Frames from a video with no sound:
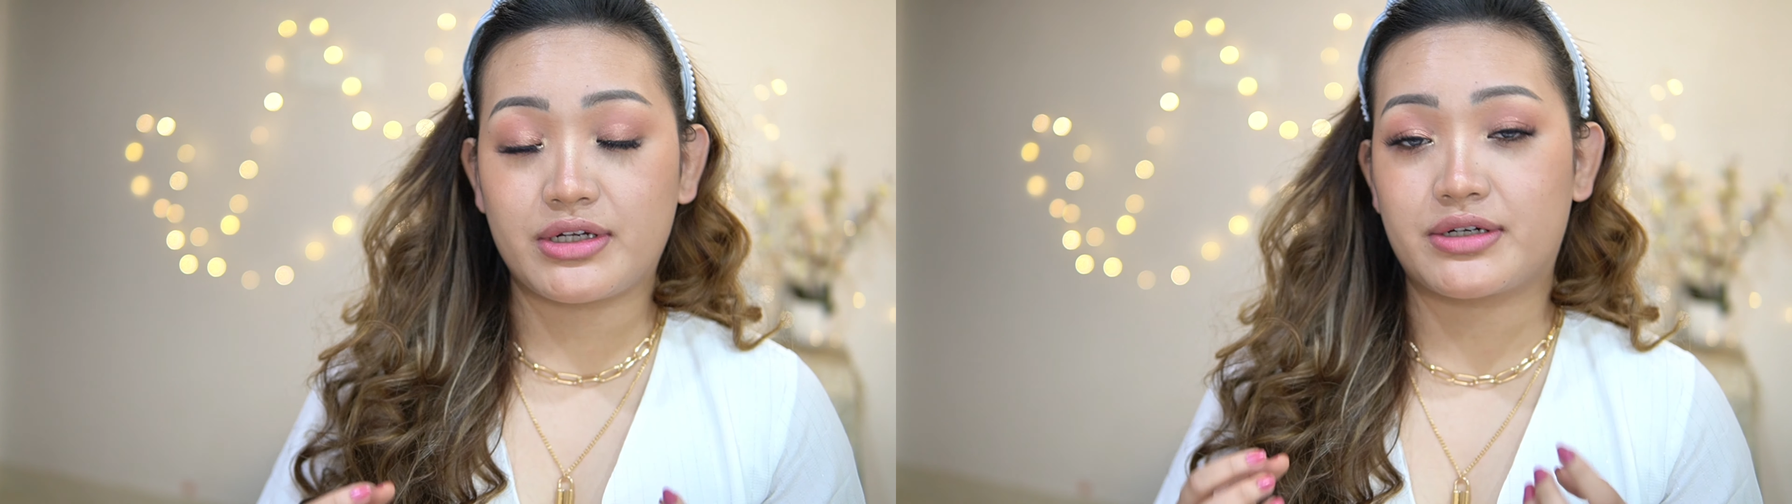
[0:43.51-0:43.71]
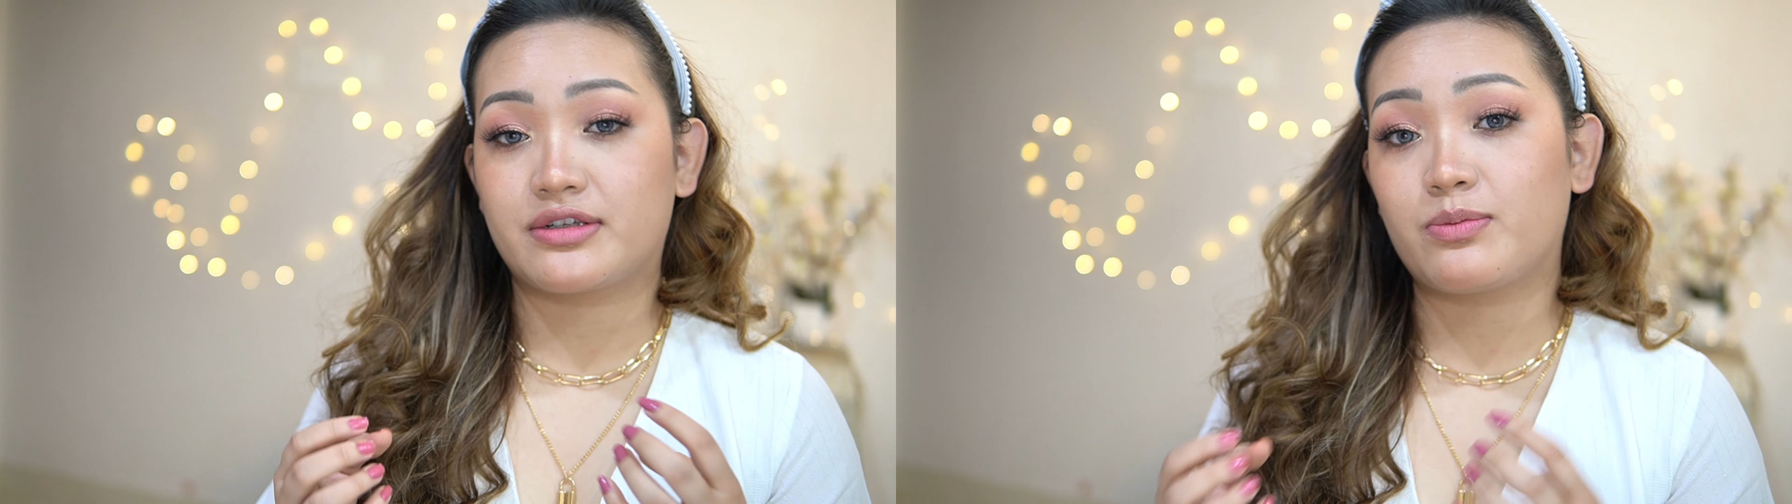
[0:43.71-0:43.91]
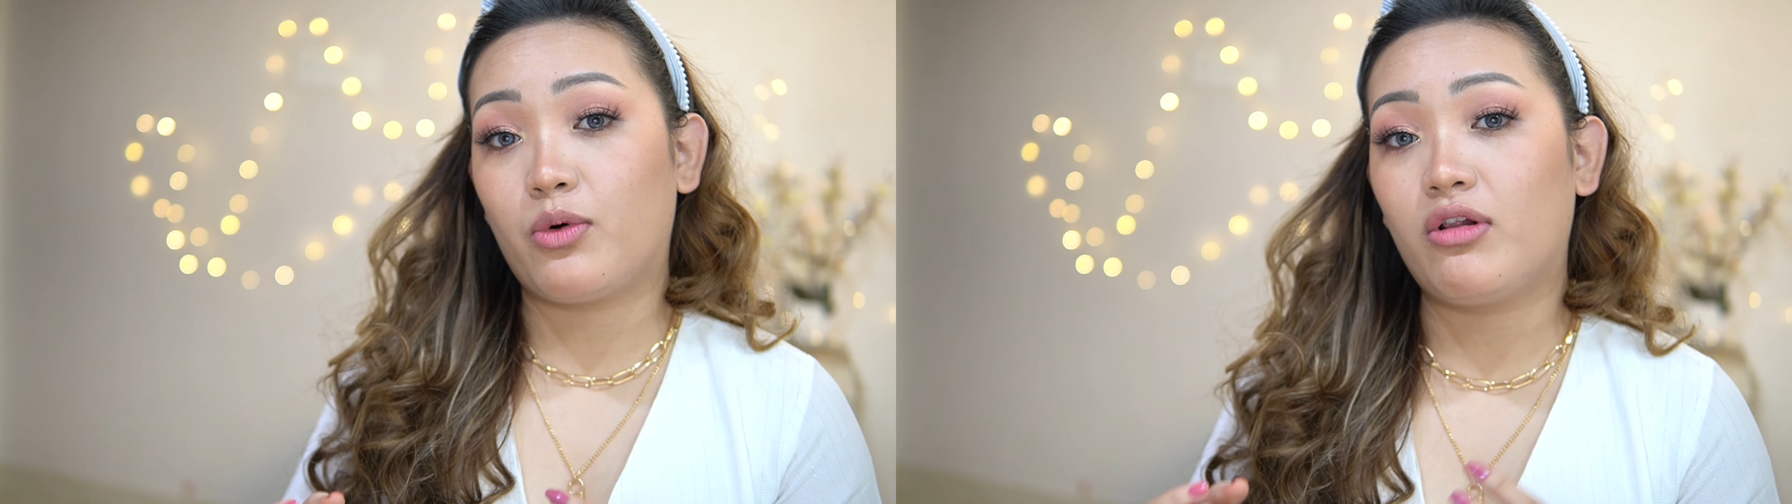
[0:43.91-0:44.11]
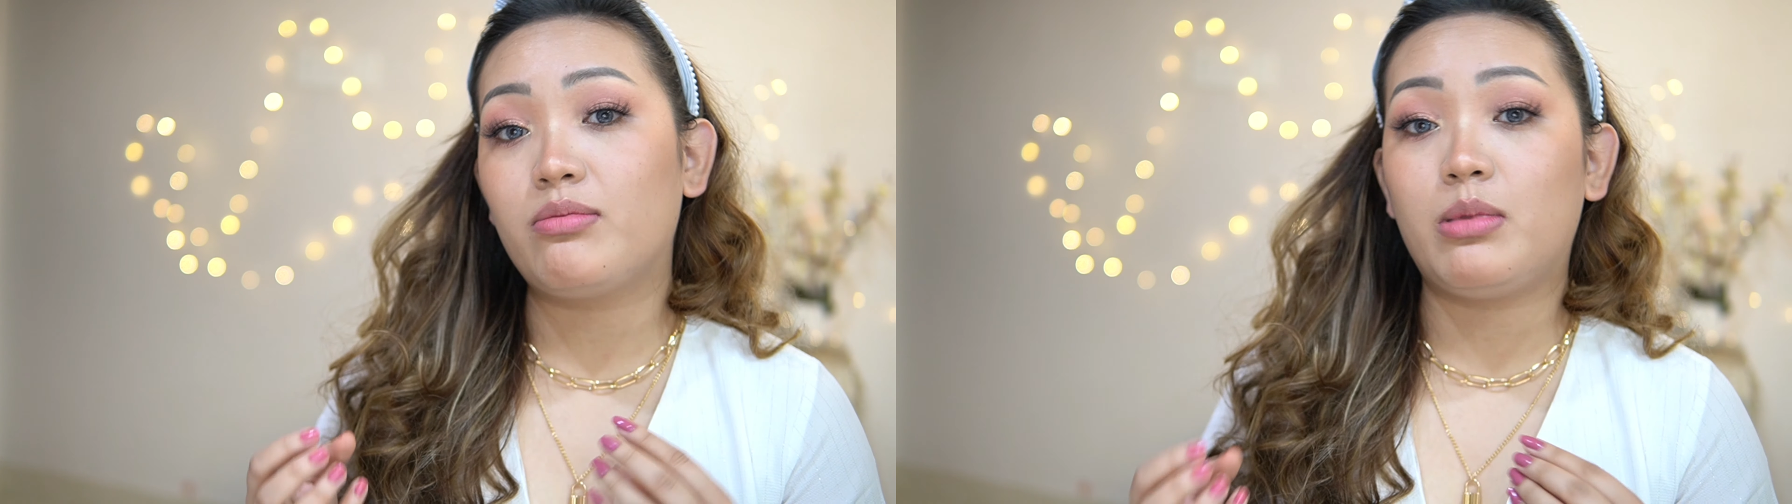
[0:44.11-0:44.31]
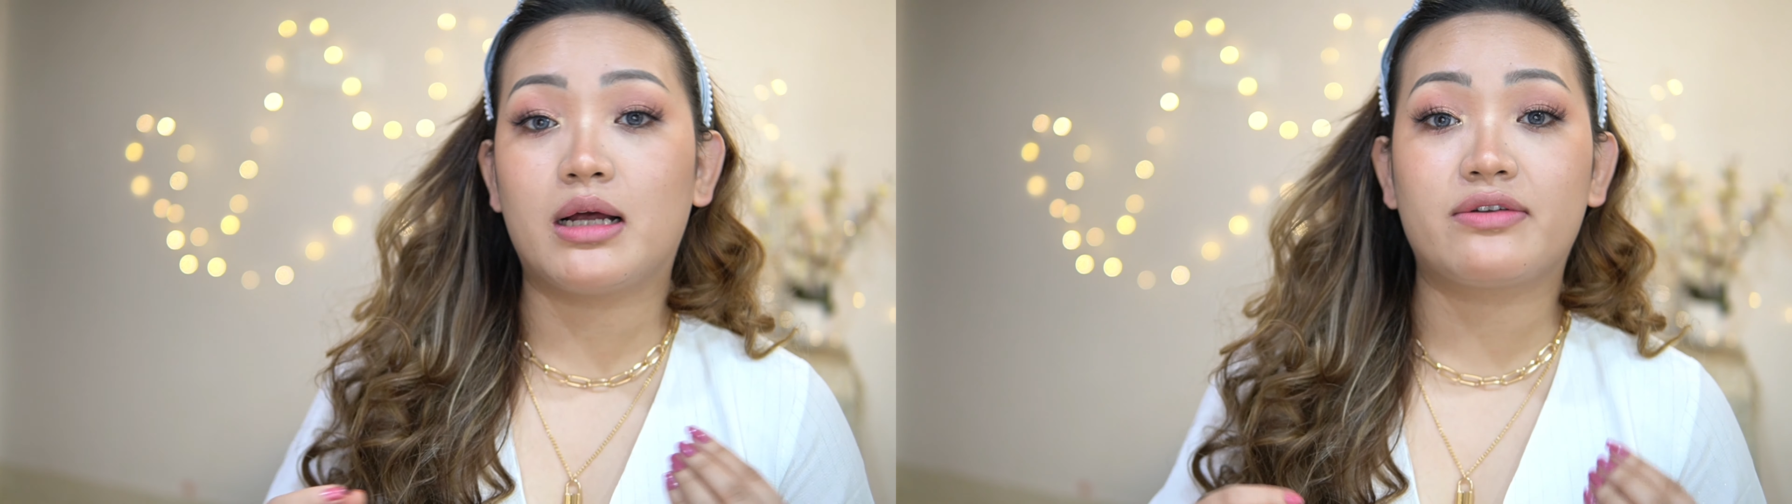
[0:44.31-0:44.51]
your small
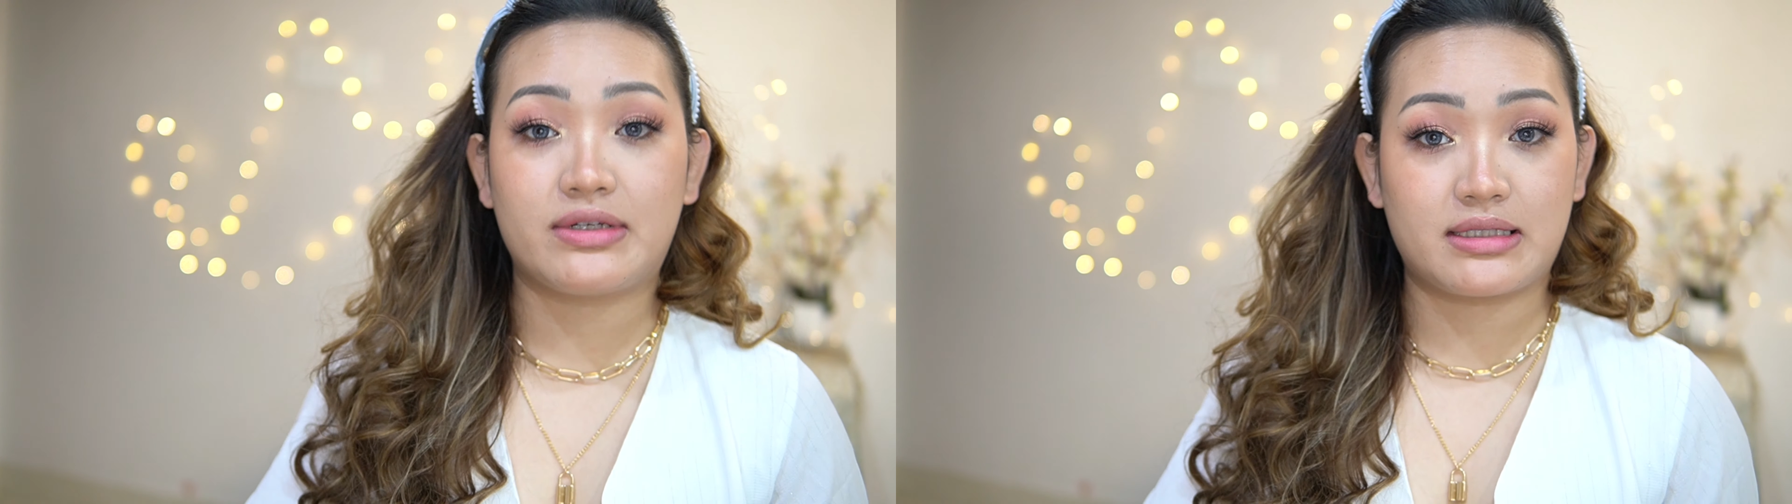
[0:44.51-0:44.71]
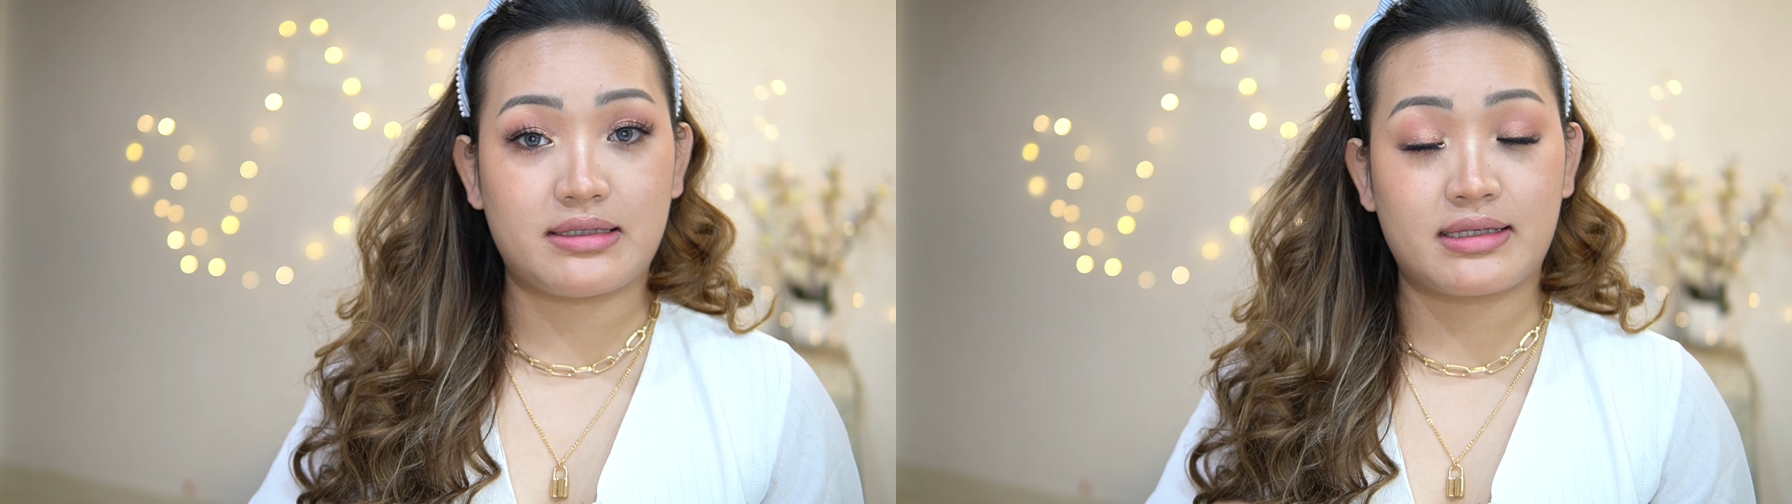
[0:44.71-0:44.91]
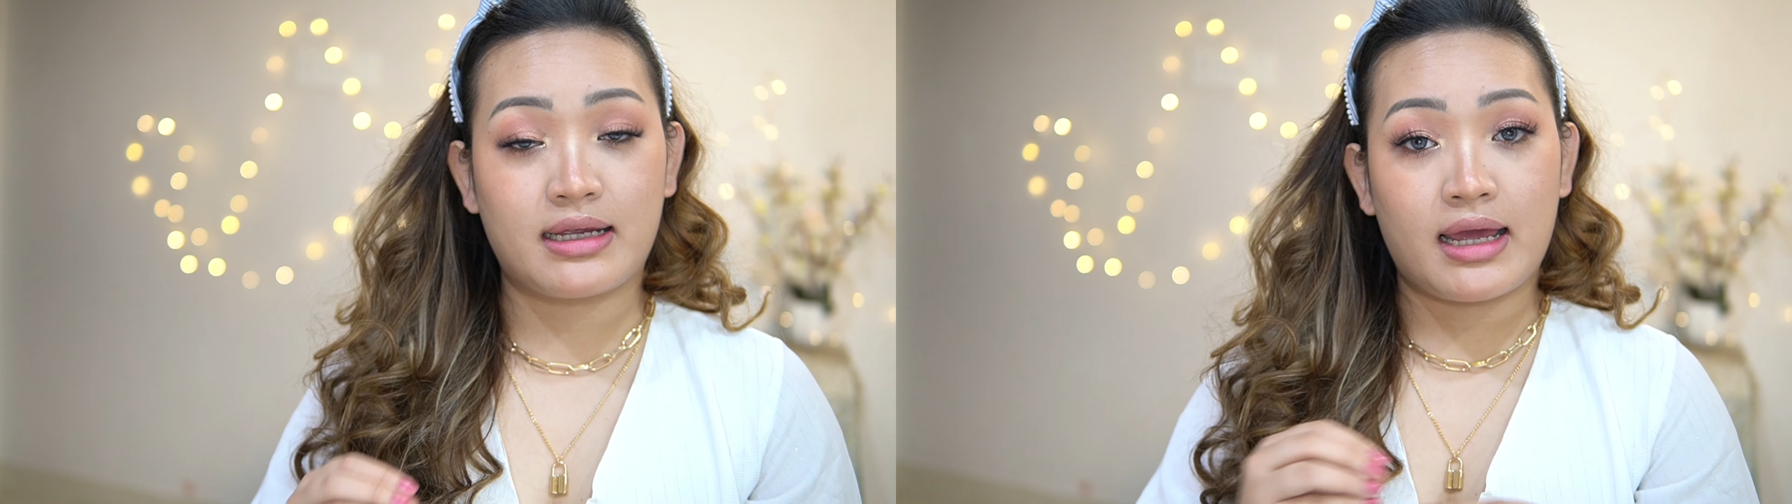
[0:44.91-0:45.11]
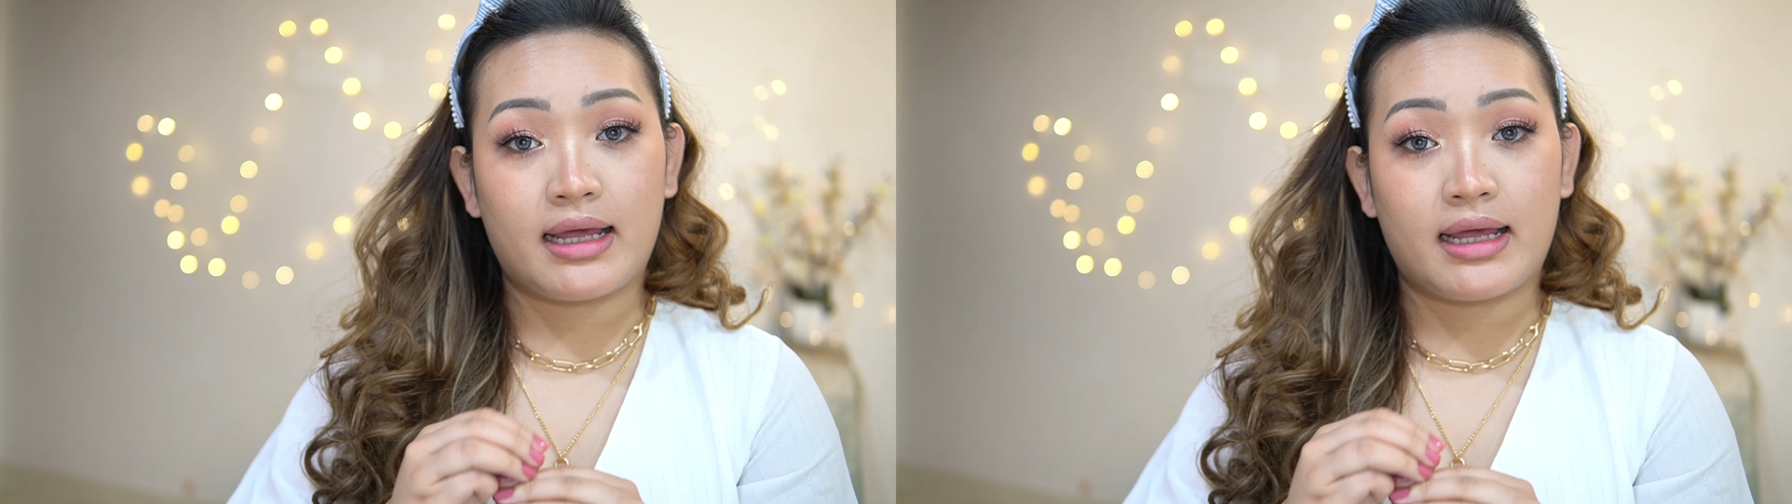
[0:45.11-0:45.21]
blood vessels,